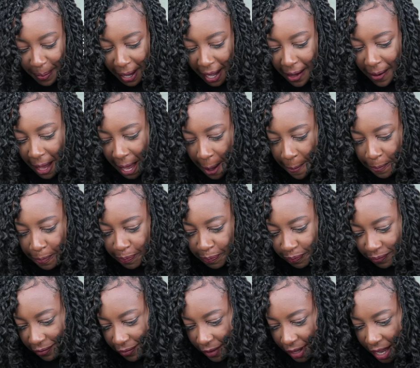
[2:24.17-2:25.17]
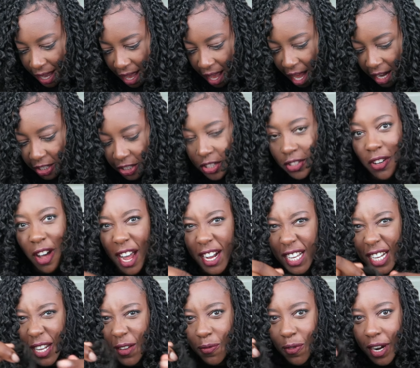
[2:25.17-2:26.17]
But um, I just thought
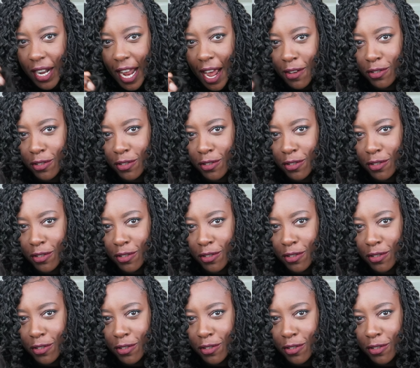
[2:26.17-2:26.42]
I'd leave one